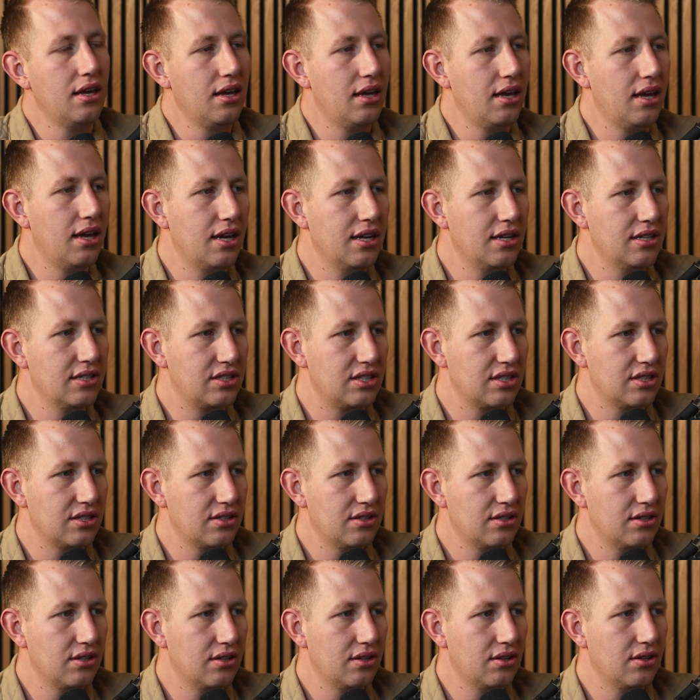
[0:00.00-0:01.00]
is
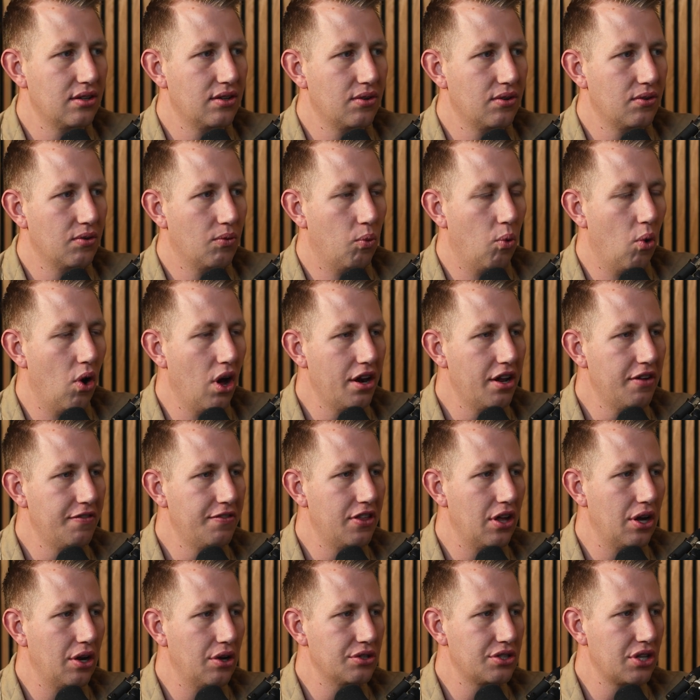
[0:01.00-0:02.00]
one of
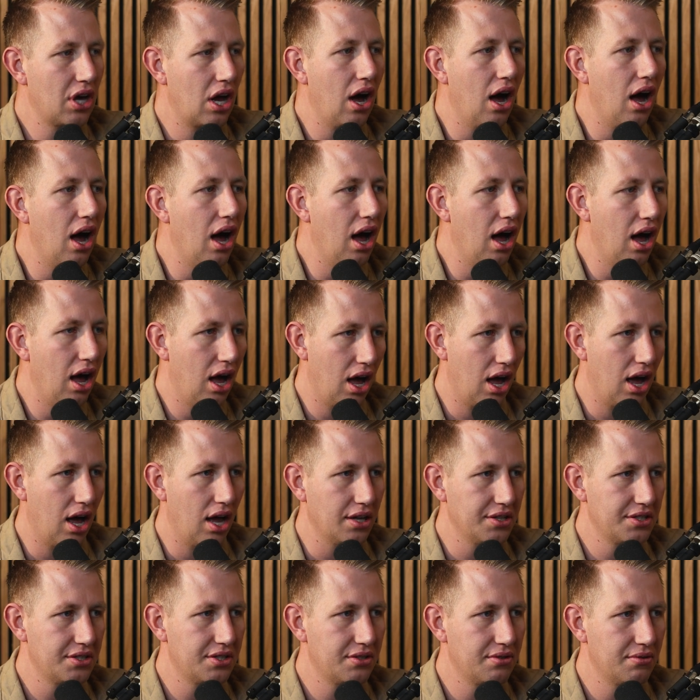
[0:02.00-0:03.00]
those
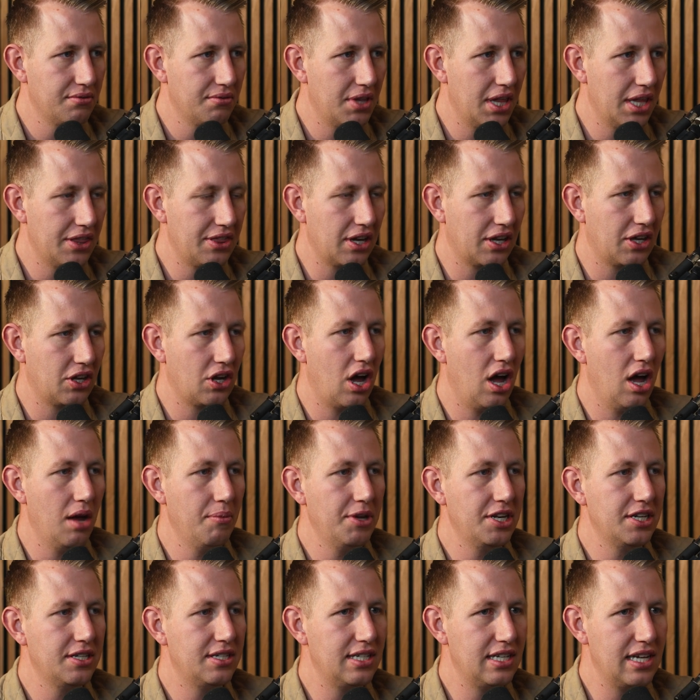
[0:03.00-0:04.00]
ahas that the
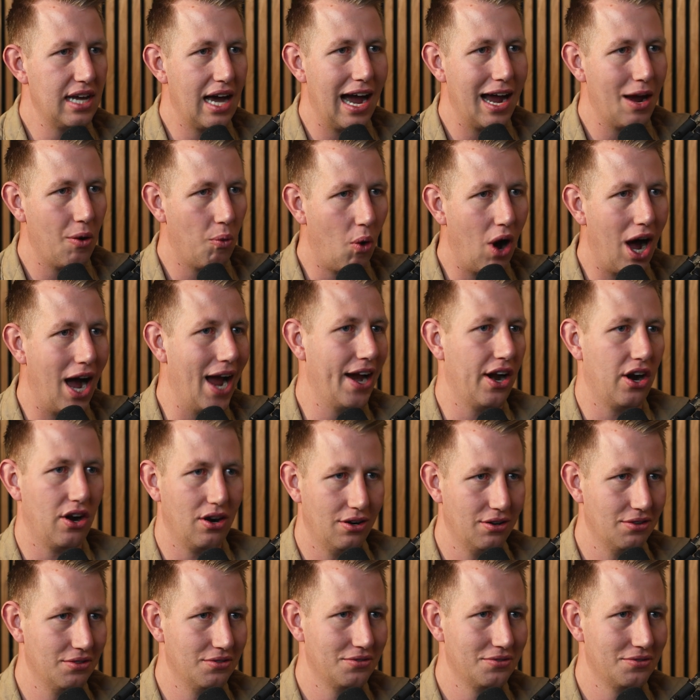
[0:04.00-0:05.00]
common
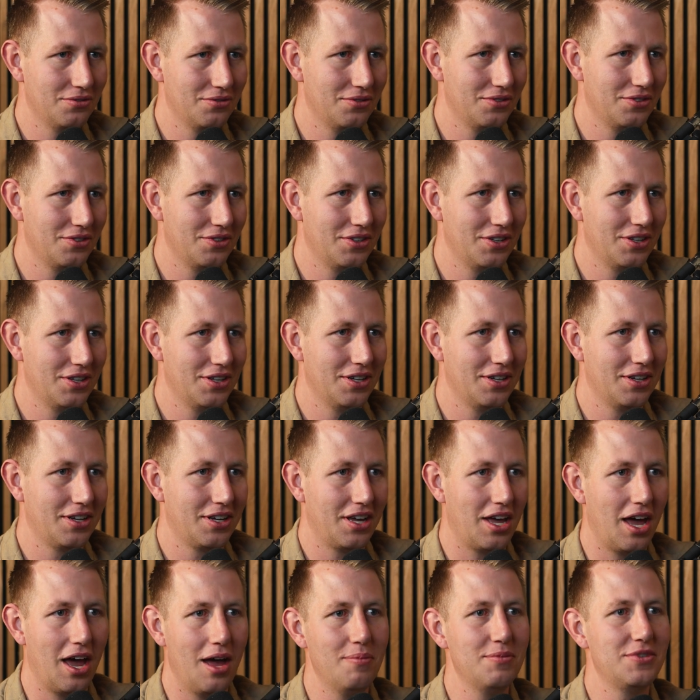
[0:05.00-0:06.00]
DIYer
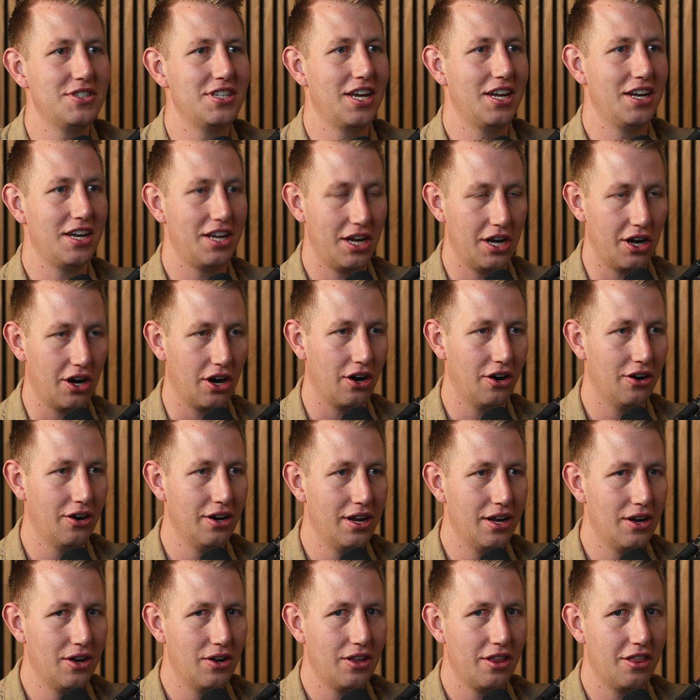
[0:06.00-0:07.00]
comes in here
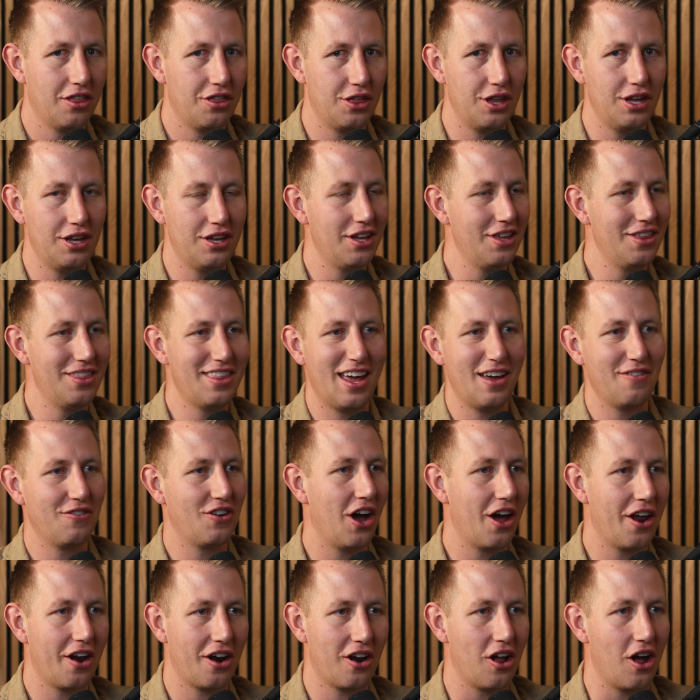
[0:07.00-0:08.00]
thinking they've
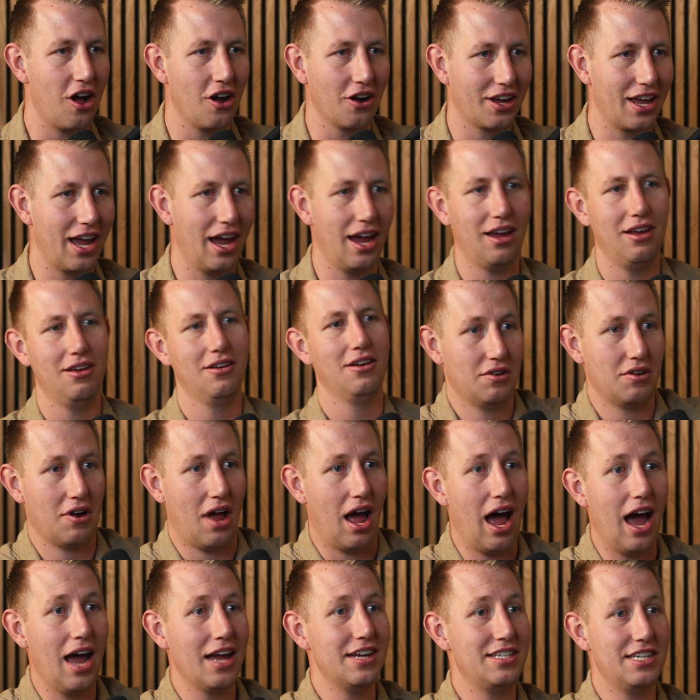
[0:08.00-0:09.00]
got it all? Okay.
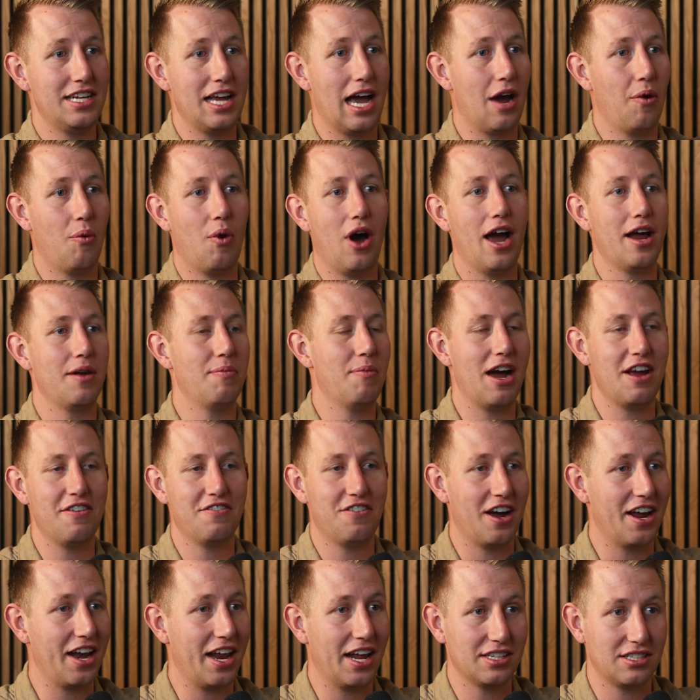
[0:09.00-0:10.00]
I DIY'd my
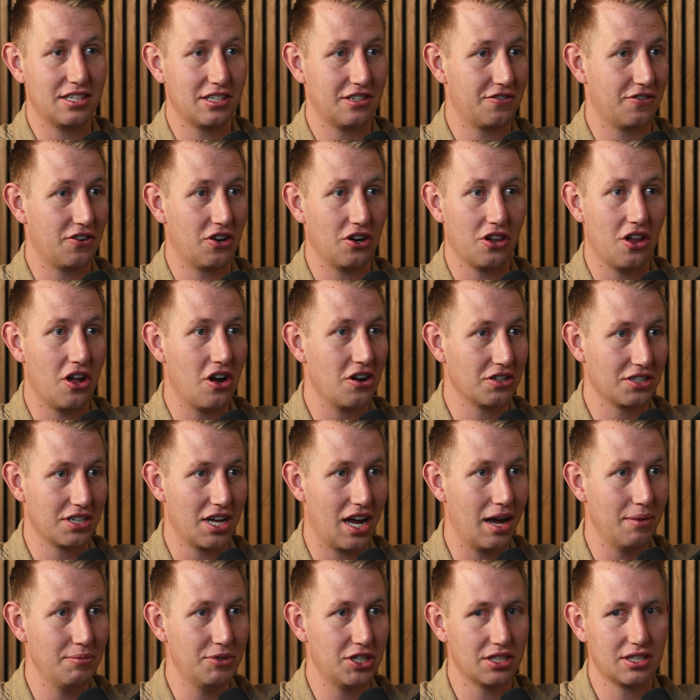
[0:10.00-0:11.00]
finances for a long
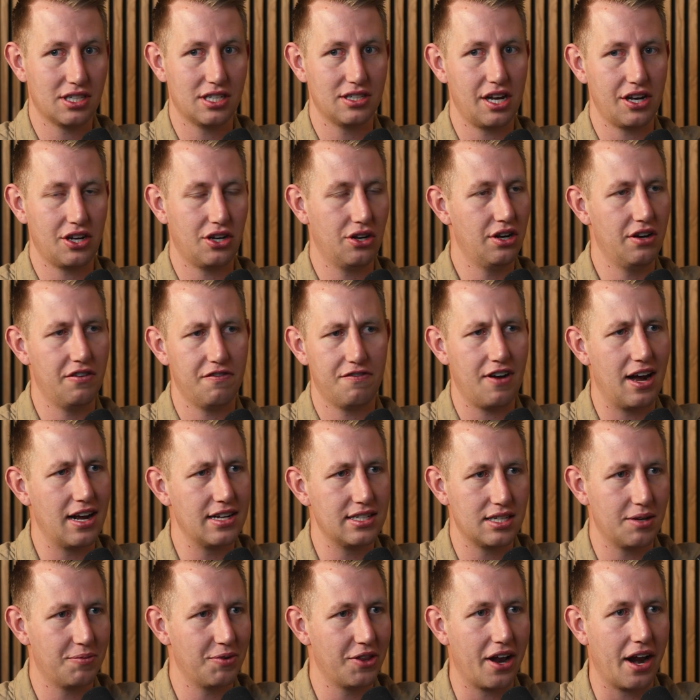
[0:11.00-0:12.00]
time just because I couldn't
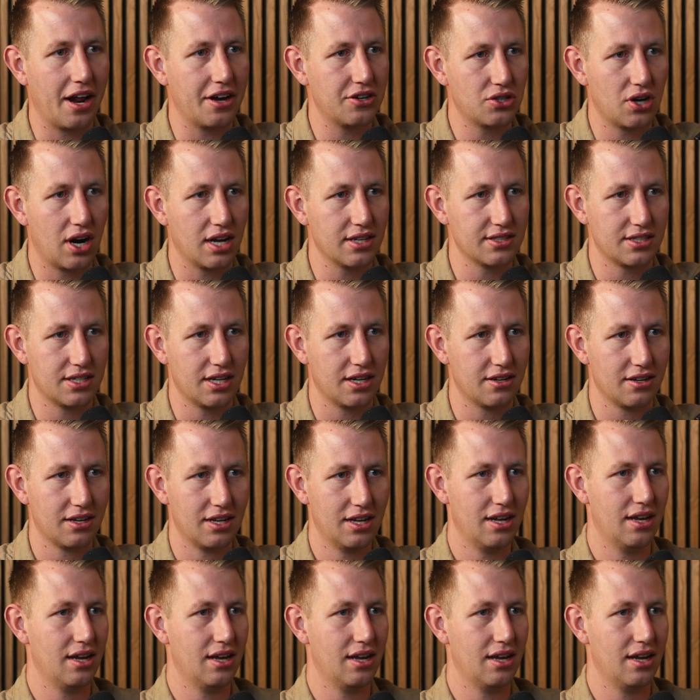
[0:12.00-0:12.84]
find someone that I trusted.